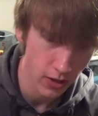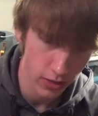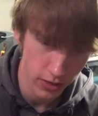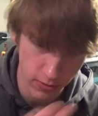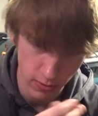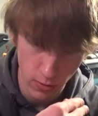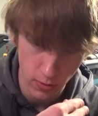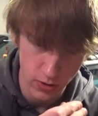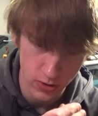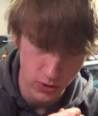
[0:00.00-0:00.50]

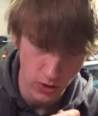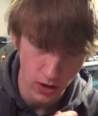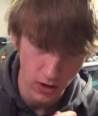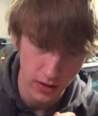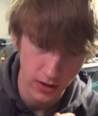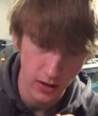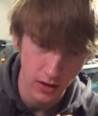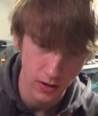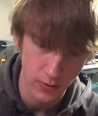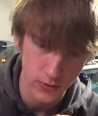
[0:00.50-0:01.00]
throw the
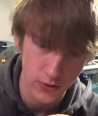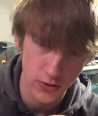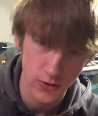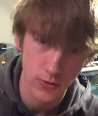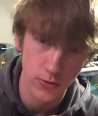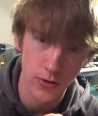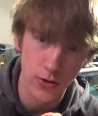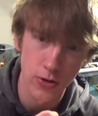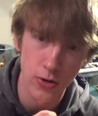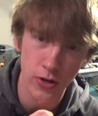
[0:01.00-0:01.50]
trolley off
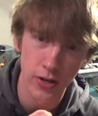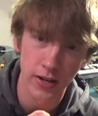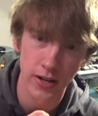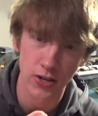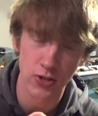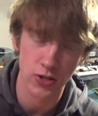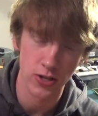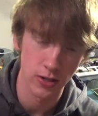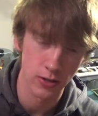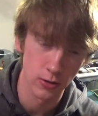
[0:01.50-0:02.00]
sooner. You can
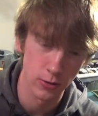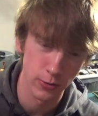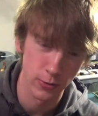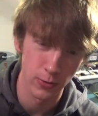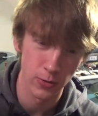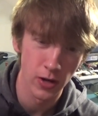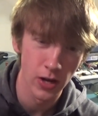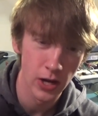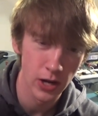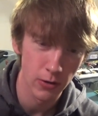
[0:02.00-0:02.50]
actually
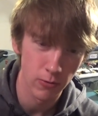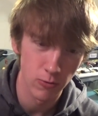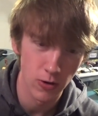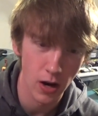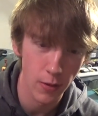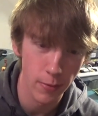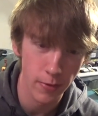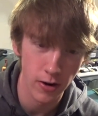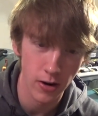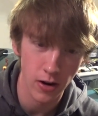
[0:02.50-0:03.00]
glue
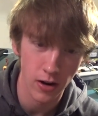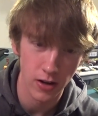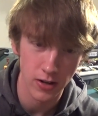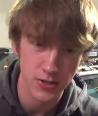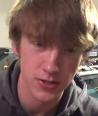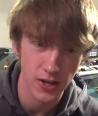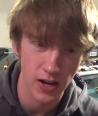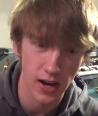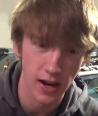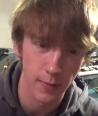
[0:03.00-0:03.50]
rubber on
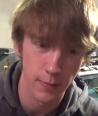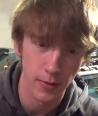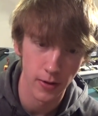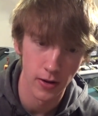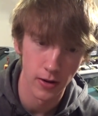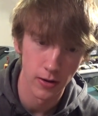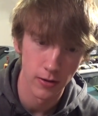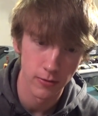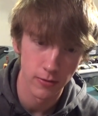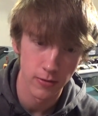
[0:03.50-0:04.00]
top
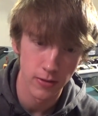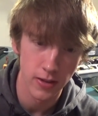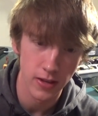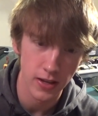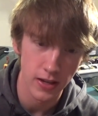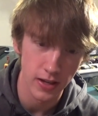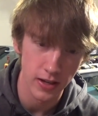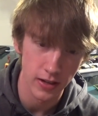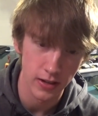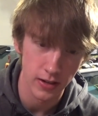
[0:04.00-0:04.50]
of
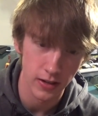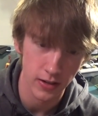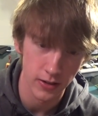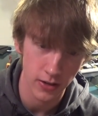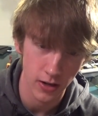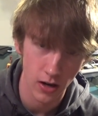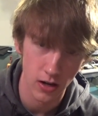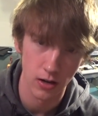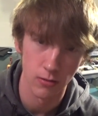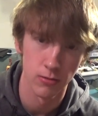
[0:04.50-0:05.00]
the
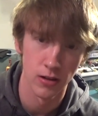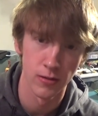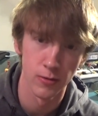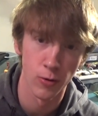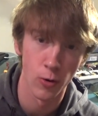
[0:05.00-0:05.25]
cutoff lever,